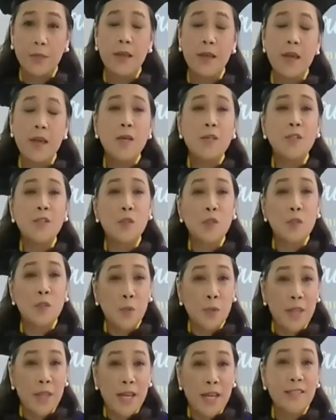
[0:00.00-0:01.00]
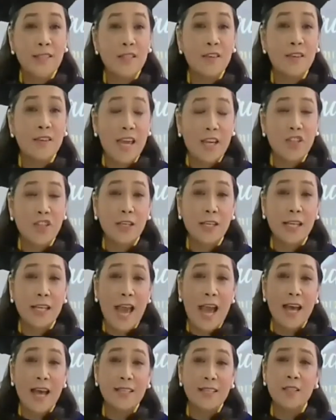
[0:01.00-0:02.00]
students occasionally
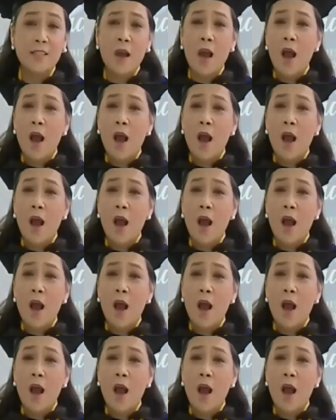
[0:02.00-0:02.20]
ask,